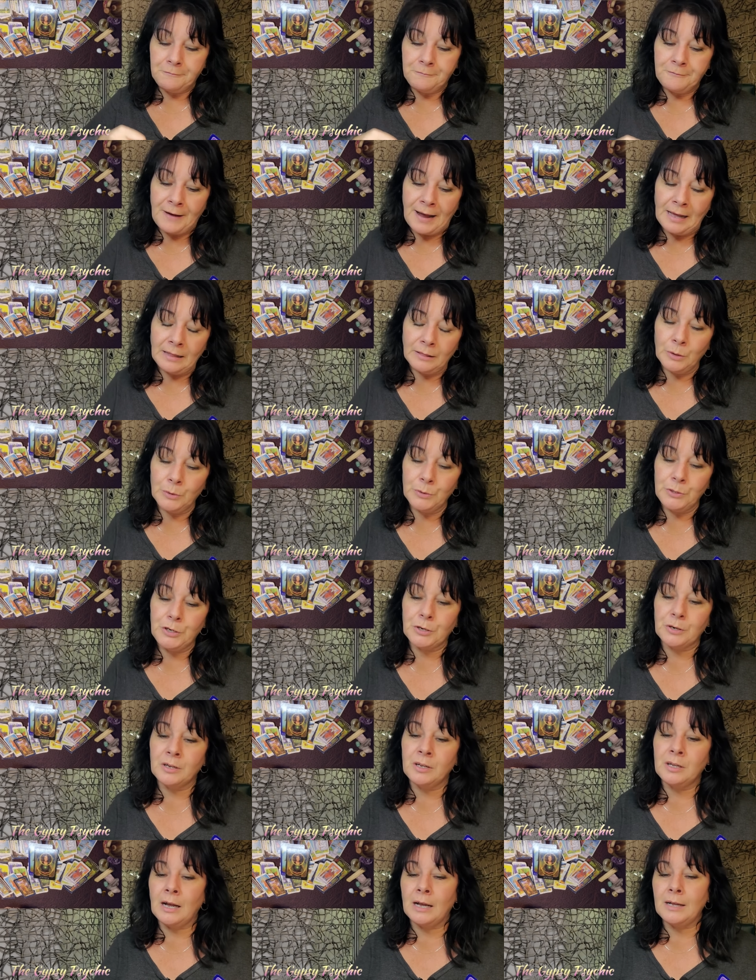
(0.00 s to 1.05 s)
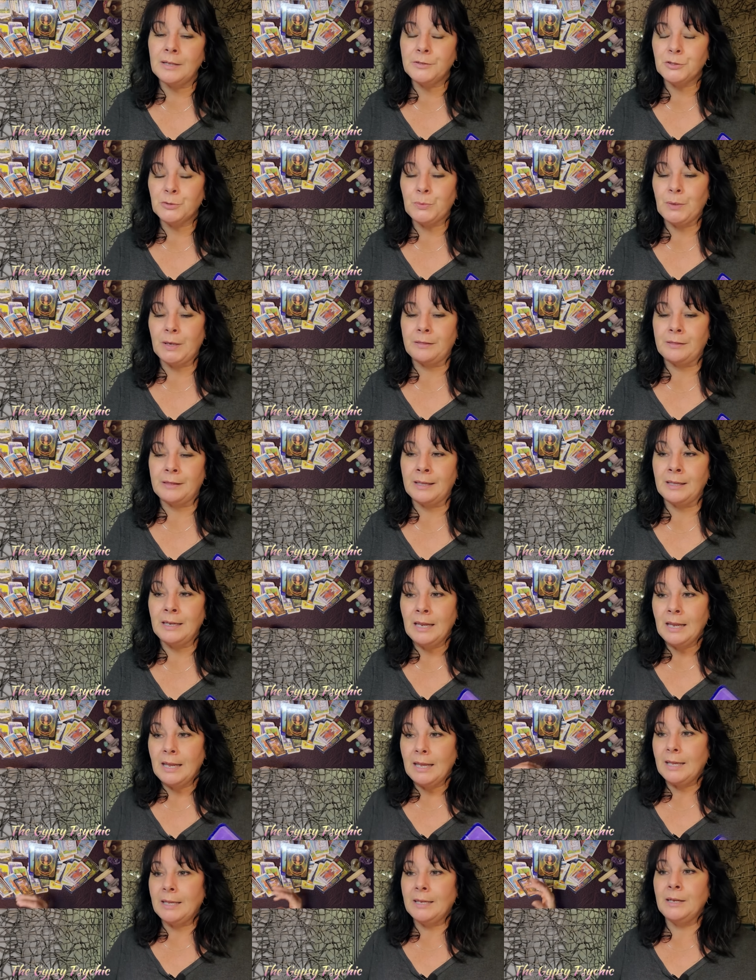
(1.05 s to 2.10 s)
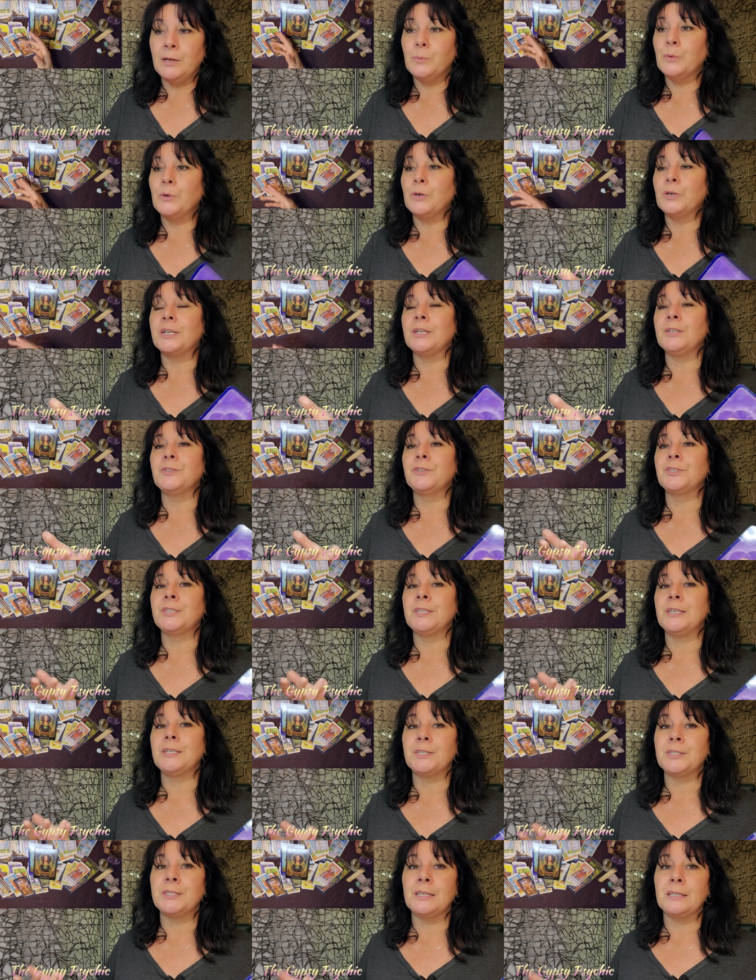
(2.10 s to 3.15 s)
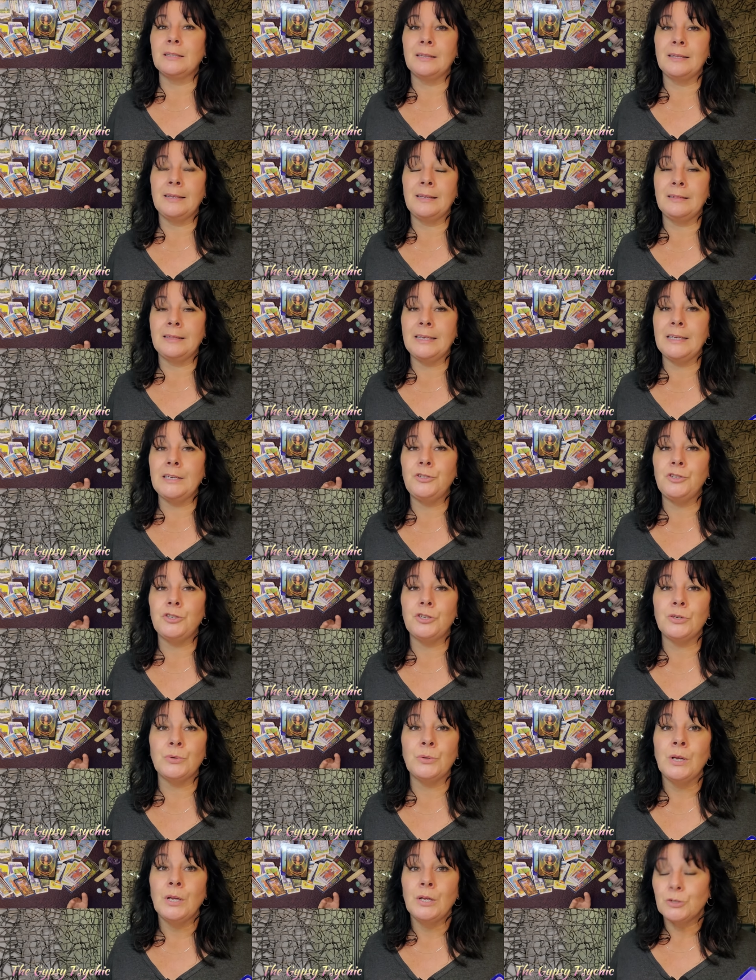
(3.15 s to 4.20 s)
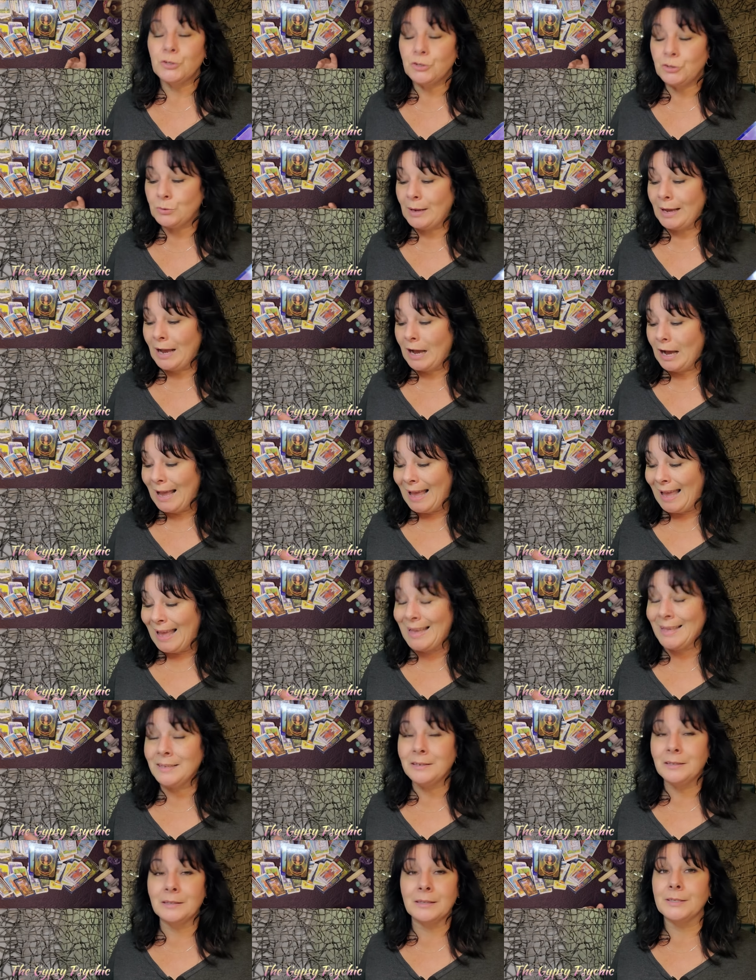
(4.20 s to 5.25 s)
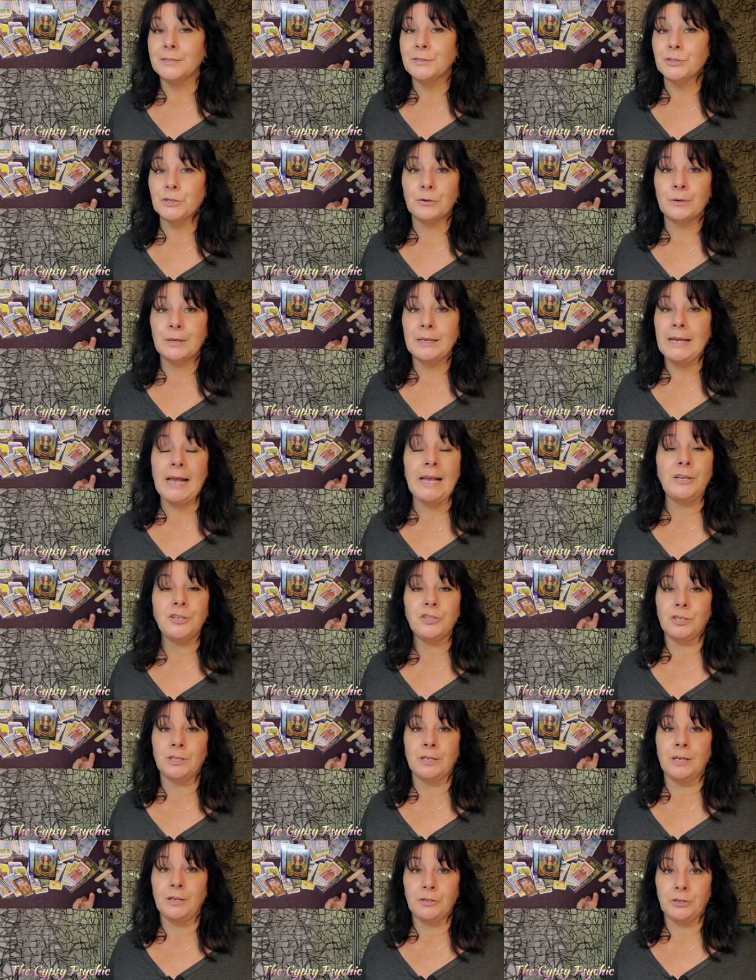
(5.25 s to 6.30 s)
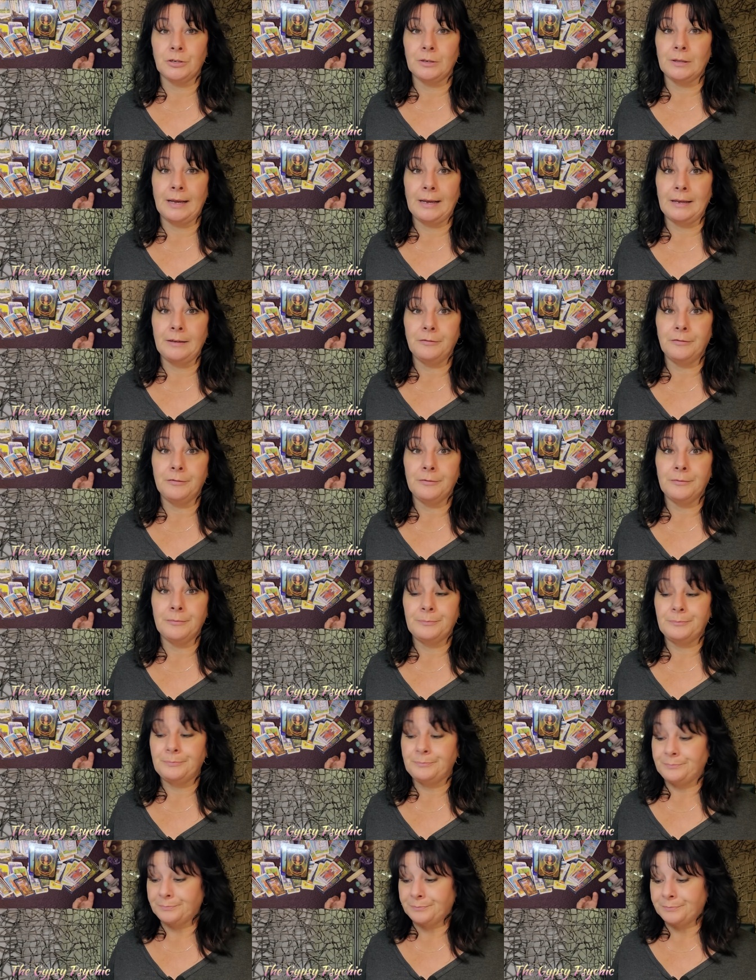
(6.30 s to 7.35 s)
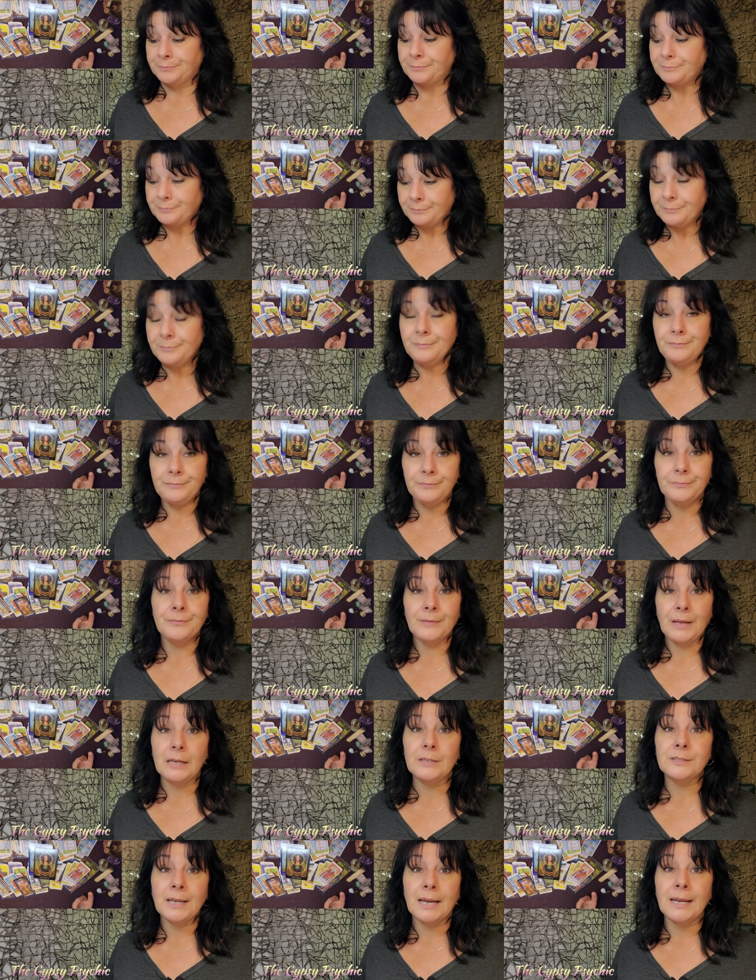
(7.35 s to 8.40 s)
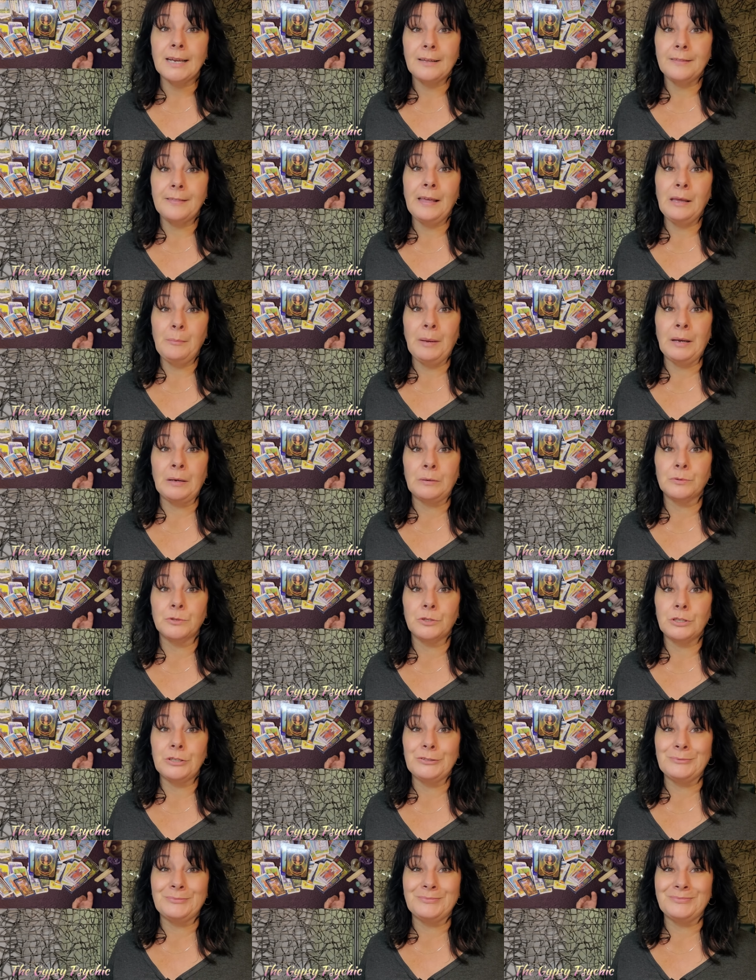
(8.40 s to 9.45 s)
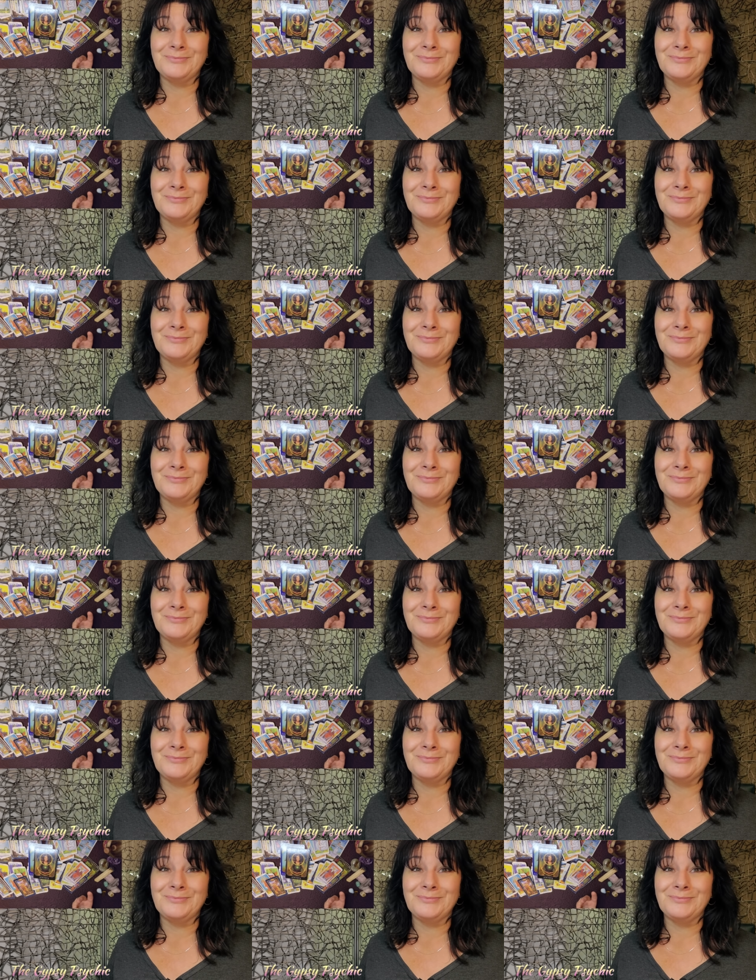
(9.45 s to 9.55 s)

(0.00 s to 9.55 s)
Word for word: follow your guts with it, and it will consistently lead you to endless creation in your life. I'll die on that mountain too.